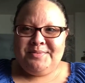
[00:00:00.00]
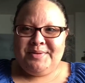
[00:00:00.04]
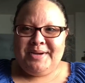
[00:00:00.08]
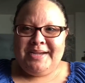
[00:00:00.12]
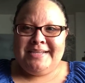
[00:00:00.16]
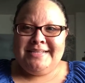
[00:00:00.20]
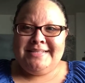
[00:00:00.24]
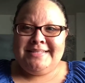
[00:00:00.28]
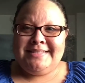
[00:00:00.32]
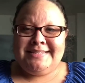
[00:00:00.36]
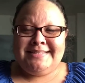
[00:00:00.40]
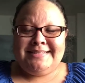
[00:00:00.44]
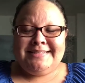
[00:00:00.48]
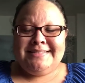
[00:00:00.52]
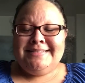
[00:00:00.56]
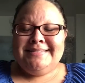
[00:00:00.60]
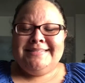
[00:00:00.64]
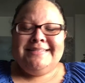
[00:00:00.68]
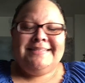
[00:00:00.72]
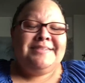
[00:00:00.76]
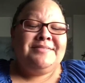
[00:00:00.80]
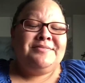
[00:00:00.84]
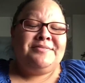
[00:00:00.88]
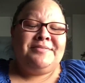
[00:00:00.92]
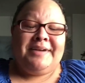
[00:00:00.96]
The way I,
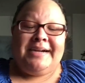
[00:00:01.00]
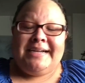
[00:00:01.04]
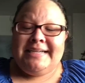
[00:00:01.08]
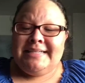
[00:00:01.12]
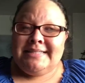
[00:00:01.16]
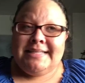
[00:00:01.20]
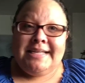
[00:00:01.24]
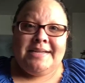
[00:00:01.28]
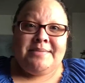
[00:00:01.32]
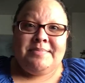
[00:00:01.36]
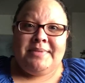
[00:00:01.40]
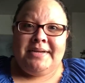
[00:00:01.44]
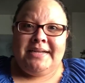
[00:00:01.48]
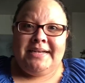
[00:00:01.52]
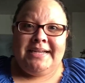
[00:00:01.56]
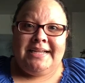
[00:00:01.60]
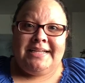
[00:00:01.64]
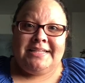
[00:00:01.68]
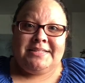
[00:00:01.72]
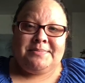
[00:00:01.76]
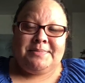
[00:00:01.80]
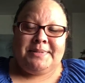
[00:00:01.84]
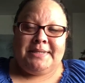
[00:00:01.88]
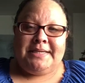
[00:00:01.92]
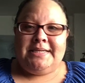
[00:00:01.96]
why I say Monday
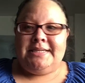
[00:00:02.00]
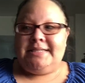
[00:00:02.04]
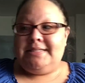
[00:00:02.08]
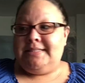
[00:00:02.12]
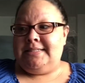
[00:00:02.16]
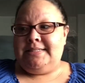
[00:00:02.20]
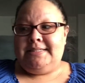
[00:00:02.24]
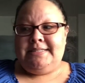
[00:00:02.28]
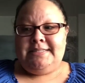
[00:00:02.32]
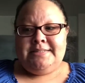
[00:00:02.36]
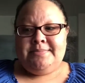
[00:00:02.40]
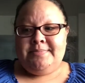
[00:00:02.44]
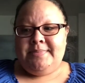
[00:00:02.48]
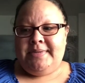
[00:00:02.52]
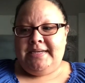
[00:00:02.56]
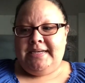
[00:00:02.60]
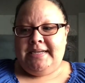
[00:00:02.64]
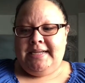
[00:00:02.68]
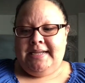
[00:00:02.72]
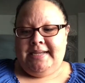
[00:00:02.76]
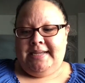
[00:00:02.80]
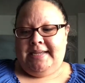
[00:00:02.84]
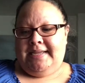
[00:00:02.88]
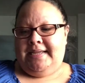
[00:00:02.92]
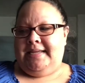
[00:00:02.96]
is because it is
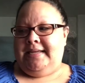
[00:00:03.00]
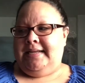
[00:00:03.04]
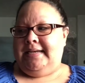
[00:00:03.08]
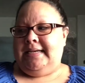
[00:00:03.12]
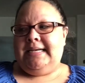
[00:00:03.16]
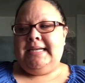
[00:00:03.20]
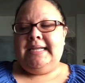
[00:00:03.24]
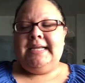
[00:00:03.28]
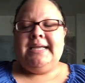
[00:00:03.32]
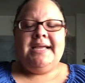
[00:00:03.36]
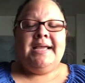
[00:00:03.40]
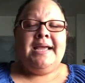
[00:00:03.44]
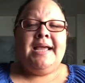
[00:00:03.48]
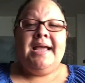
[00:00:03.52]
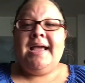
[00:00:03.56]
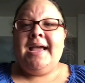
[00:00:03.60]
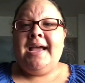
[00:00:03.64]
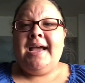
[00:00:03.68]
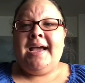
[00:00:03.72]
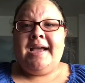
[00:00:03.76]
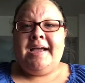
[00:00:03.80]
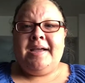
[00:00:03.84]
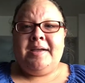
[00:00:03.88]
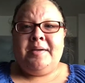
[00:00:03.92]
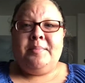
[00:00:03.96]
Monday and
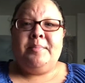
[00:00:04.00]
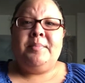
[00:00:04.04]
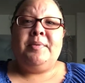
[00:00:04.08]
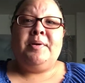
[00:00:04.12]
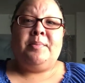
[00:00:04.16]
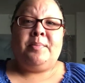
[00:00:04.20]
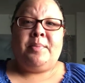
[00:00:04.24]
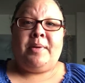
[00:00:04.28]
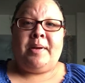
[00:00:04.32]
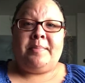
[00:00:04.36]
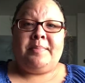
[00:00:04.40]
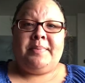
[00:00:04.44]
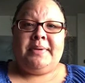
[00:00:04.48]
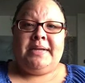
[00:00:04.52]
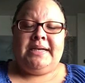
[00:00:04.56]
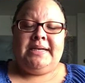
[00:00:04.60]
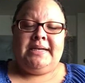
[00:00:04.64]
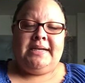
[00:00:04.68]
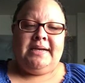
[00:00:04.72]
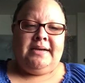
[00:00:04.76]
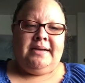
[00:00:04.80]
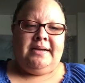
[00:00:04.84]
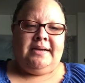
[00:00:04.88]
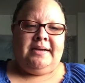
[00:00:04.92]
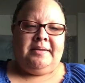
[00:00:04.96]
I am meal
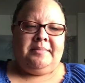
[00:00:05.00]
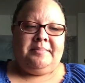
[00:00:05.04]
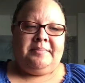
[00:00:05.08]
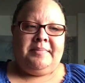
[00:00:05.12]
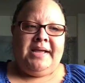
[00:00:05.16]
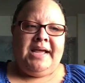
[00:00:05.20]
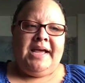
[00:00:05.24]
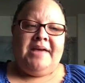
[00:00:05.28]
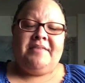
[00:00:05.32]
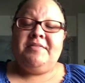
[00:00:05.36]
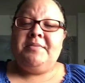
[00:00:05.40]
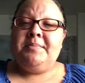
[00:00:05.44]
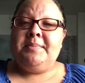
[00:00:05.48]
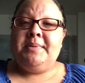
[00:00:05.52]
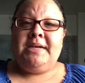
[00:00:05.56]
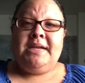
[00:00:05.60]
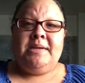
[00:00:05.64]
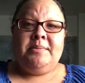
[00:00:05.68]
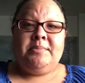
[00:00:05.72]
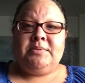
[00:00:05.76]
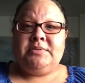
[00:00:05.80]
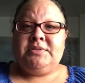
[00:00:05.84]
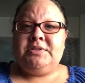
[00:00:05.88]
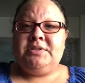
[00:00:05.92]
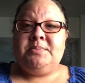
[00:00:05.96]
prepping. Um, haven't been
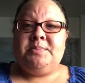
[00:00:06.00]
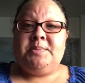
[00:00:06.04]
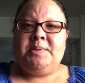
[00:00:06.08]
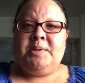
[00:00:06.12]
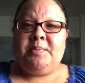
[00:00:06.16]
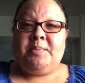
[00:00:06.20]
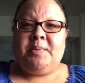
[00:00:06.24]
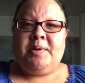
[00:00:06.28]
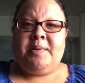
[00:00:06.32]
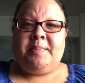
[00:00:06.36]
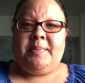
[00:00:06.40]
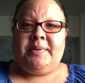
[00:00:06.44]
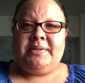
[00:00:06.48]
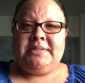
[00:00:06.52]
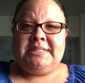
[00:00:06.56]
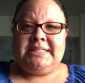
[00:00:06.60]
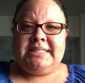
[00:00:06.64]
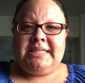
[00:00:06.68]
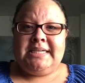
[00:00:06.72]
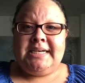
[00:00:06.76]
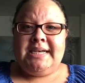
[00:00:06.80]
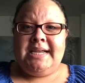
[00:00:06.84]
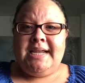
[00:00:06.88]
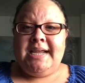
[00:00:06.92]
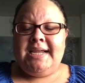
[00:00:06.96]
able to meal prep on
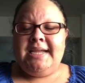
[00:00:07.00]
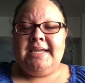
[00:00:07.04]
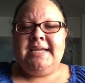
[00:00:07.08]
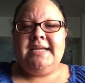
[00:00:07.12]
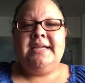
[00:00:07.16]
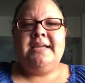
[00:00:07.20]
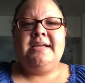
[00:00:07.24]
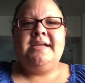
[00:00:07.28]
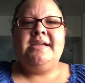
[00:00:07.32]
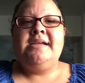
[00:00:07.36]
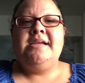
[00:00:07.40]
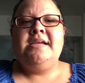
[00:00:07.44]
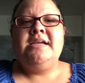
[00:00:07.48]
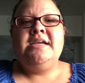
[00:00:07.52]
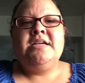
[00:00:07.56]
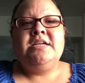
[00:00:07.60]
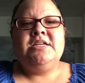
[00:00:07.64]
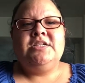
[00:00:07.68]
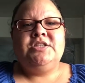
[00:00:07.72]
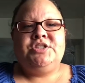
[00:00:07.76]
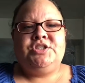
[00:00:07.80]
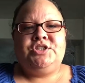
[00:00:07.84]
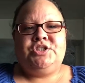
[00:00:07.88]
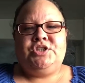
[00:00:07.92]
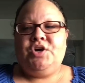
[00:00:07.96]
Sunday,
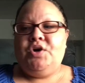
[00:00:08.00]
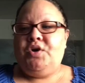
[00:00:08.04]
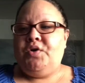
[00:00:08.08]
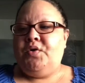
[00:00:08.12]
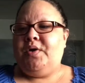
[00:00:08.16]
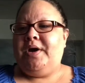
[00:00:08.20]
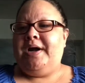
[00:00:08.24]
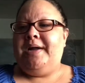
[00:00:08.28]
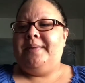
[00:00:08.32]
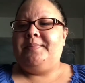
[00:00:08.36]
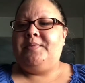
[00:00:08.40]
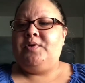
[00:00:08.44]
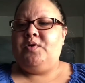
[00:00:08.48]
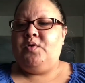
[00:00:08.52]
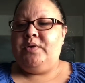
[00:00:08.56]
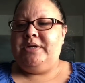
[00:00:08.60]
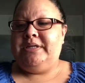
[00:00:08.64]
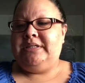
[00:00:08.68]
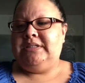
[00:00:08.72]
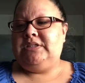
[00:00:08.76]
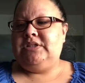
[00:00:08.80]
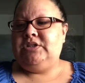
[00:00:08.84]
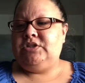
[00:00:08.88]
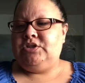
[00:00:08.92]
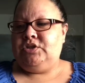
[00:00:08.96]
so I'm
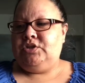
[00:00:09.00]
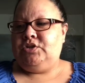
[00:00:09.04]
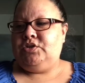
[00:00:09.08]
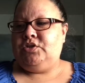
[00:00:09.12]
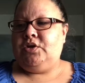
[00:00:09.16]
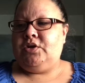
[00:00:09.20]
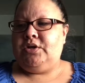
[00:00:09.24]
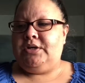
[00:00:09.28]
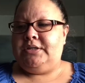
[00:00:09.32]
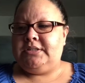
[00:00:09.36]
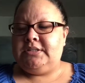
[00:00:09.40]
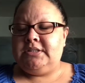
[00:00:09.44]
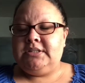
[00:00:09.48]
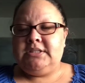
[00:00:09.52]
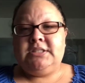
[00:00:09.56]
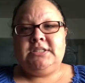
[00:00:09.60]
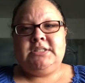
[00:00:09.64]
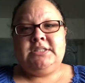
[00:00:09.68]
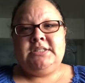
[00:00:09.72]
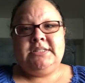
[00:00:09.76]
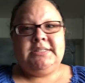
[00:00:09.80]
going to start